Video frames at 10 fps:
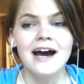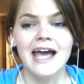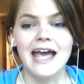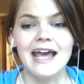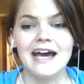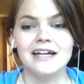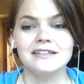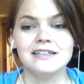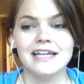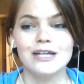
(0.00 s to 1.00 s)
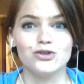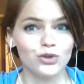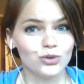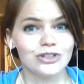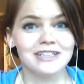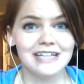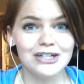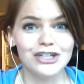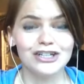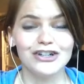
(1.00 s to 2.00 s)
and his
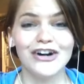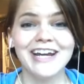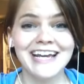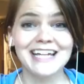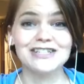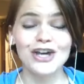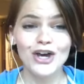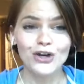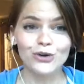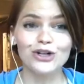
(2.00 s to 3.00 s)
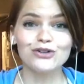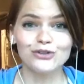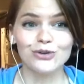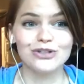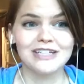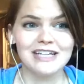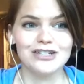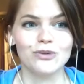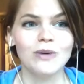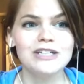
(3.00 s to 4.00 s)
socialization during his critical
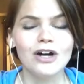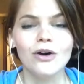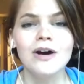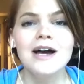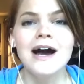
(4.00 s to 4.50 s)
socialization window